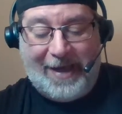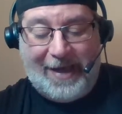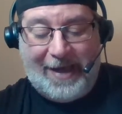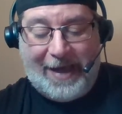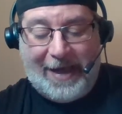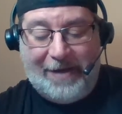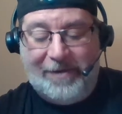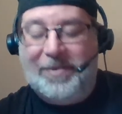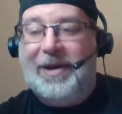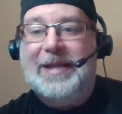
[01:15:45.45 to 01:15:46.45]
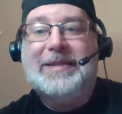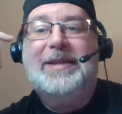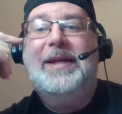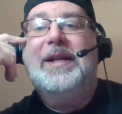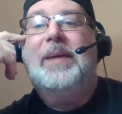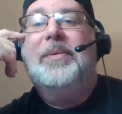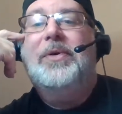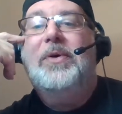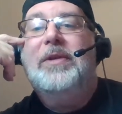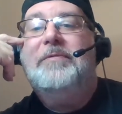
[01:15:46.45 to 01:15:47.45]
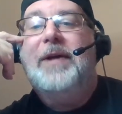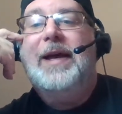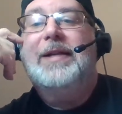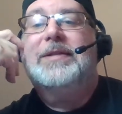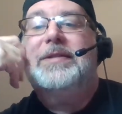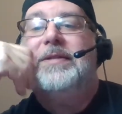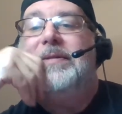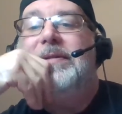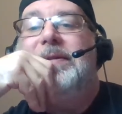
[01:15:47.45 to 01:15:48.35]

everybody's cleaning up on OnlyFans.